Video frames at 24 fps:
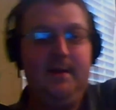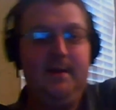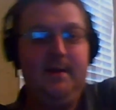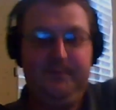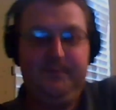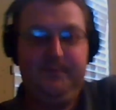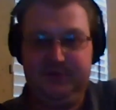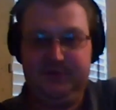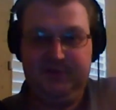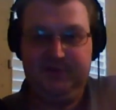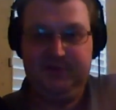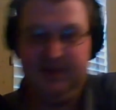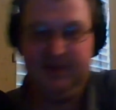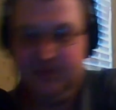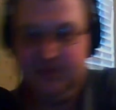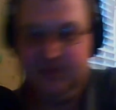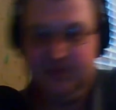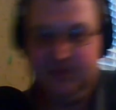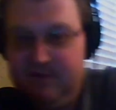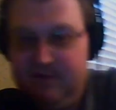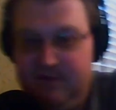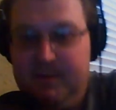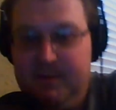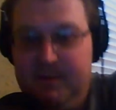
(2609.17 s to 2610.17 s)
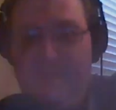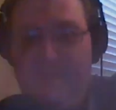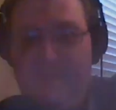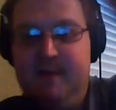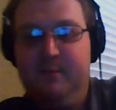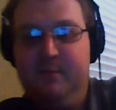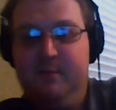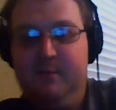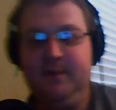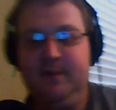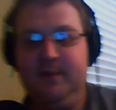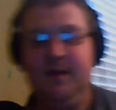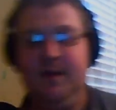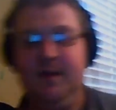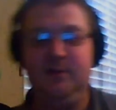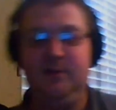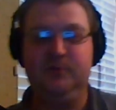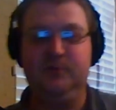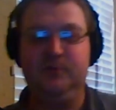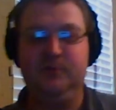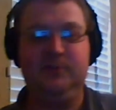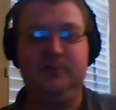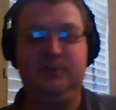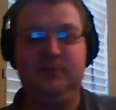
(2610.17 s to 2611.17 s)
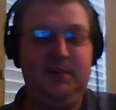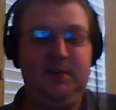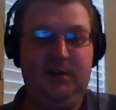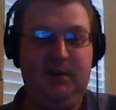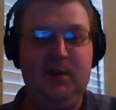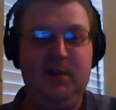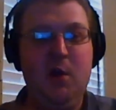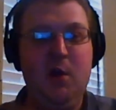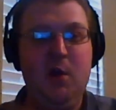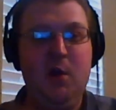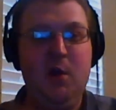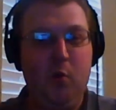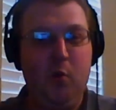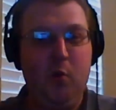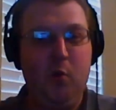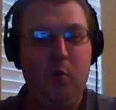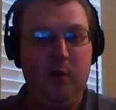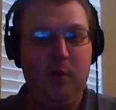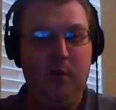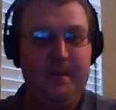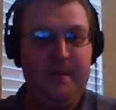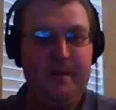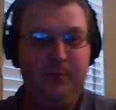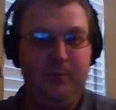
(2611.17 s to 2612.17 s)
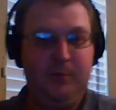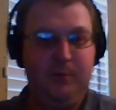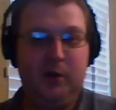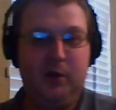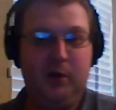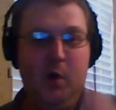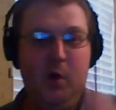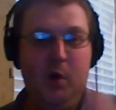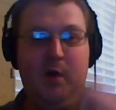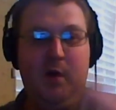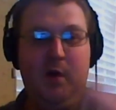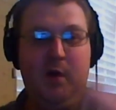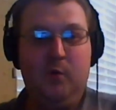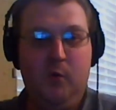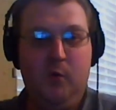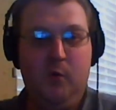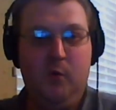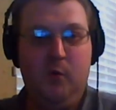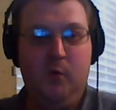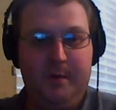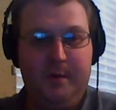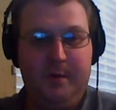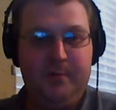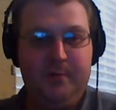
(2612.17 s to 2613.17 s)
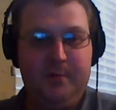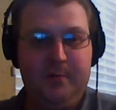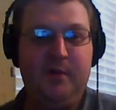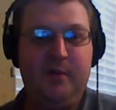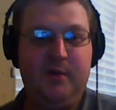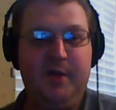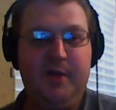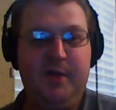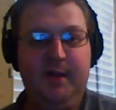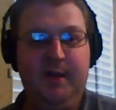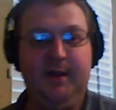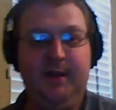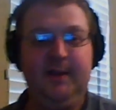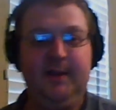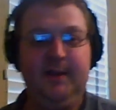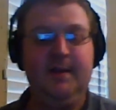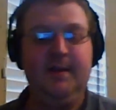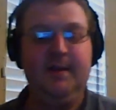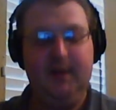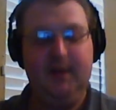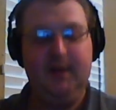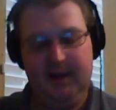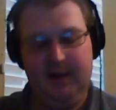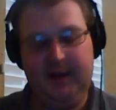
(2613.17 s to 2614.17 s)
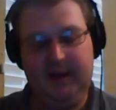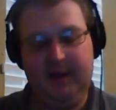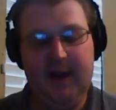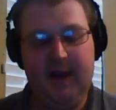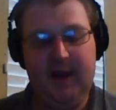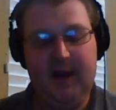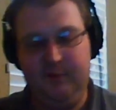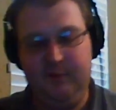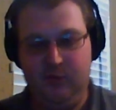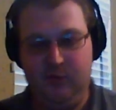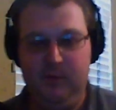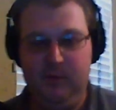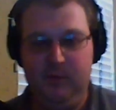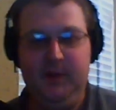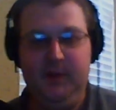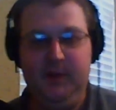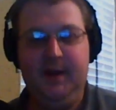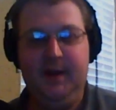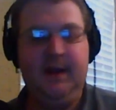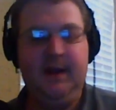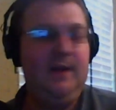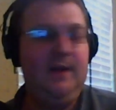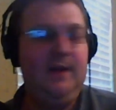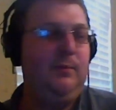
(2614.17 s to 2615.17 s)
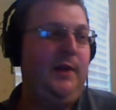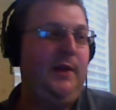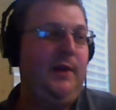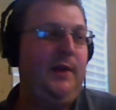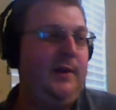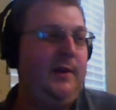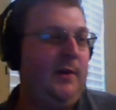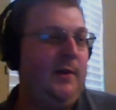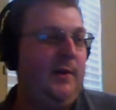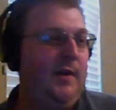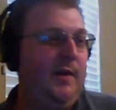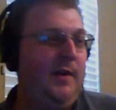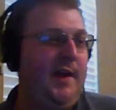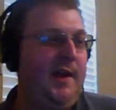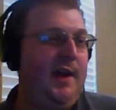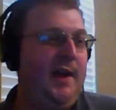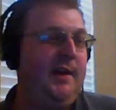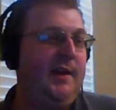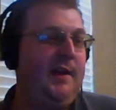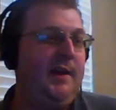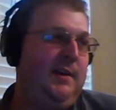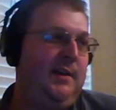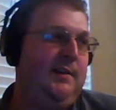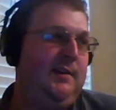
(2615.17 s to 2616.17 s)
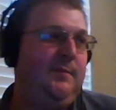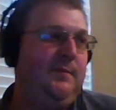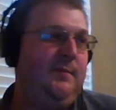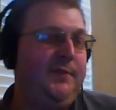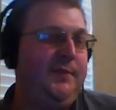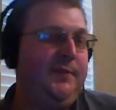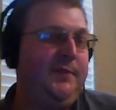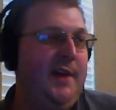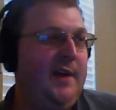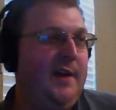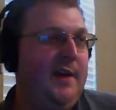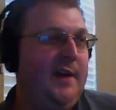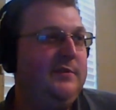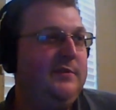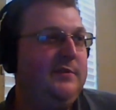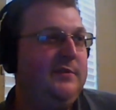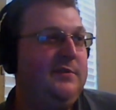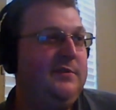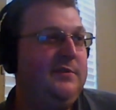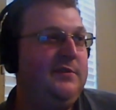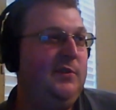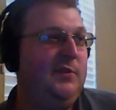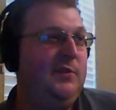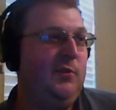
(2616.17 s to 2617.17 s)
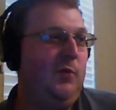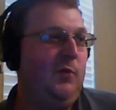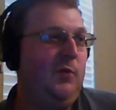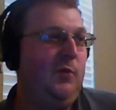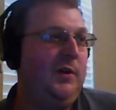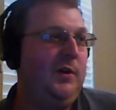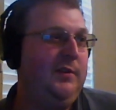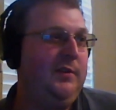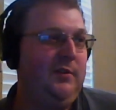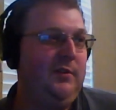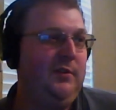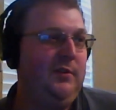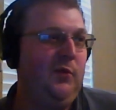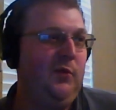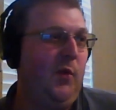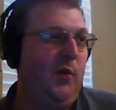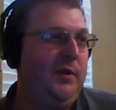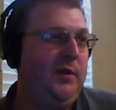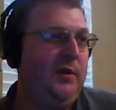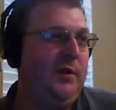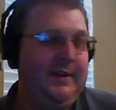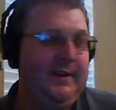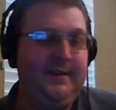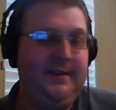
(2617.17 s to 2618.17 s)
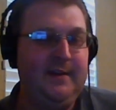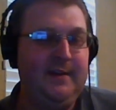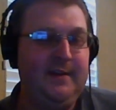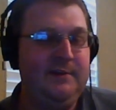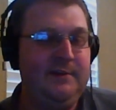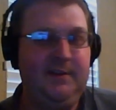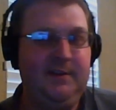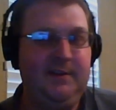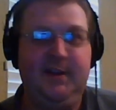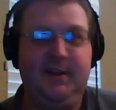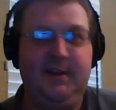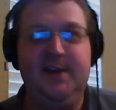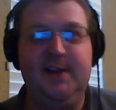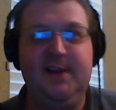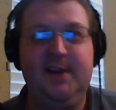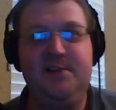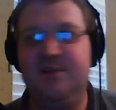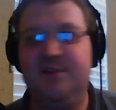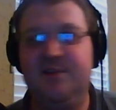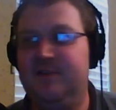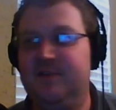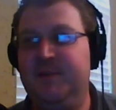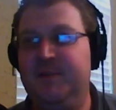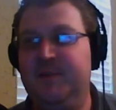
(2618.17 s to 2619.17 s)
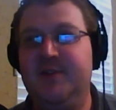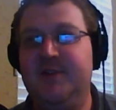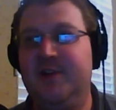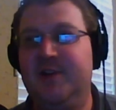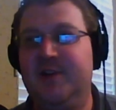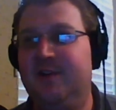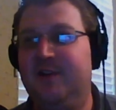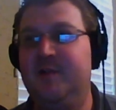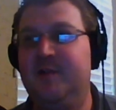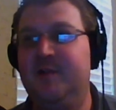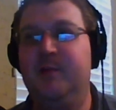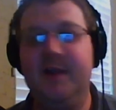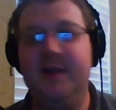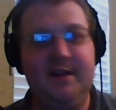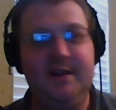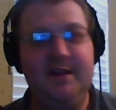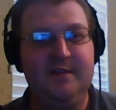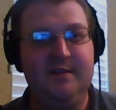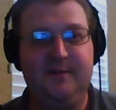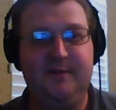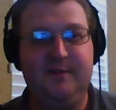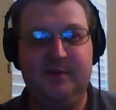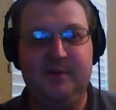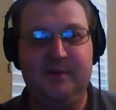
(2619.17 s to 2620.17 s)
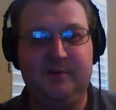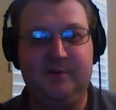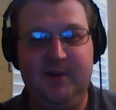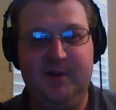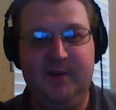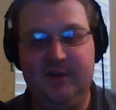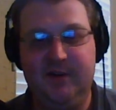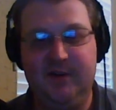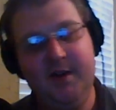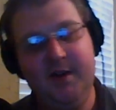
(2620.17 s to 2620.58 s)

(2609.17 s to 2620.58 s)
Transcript: Just like Driving Mayhem points out, you'll see where people are going, where people are thinking, and kind of formulate a game plan around that. And then, so one of the leagues I was in last year, somebody drafted Brady in the 1st round.